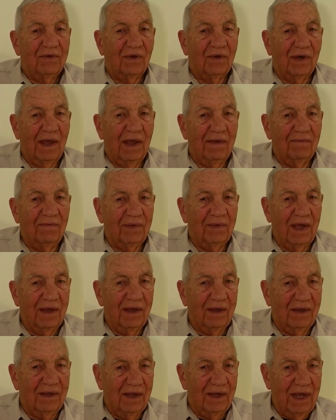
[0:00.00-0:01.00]
So they, they,
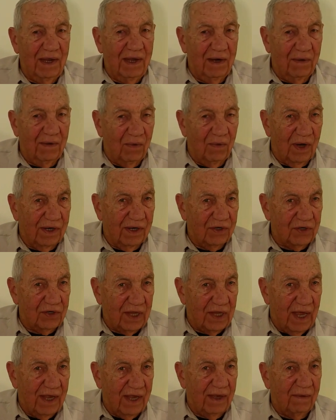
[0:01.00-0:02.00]
he didn't want to
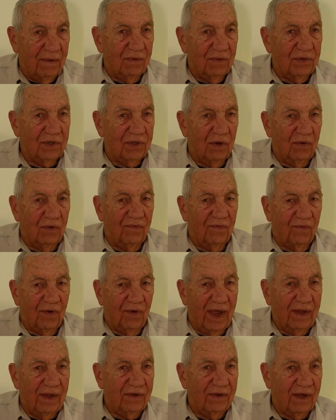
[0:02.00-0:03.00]
stay. He was so
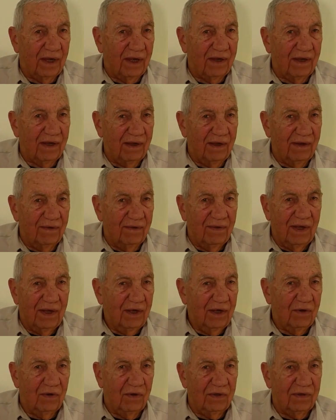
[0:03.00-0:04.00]
frantic. He
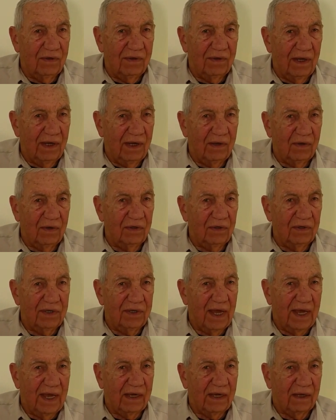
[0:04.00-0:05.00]
couldn't, he couldn't
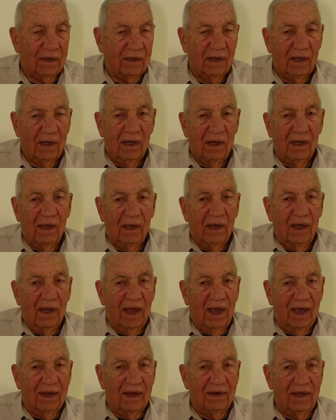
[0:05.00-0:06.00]
take it.
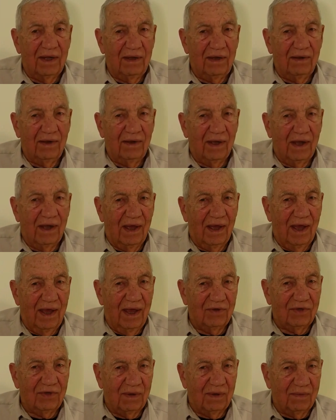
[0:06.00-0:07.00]
And he
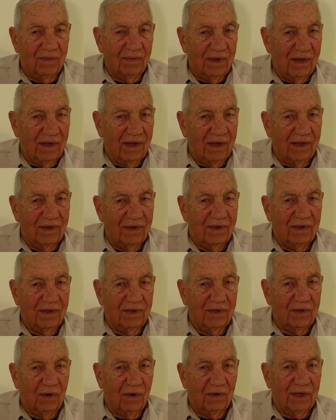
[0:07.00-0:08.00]
asked the,
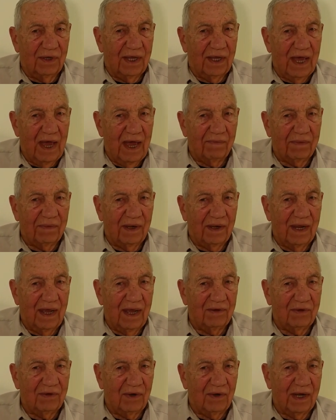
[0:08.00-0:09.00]
call the captain
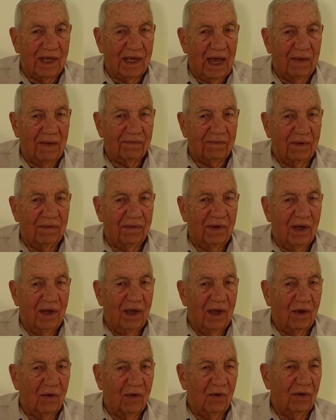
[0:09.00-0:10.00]
out. So the captain
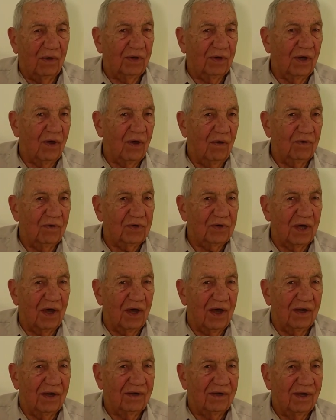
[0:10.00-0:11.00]
called the Coast
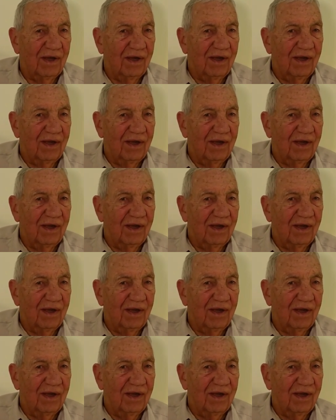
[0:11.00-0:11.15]
Guard.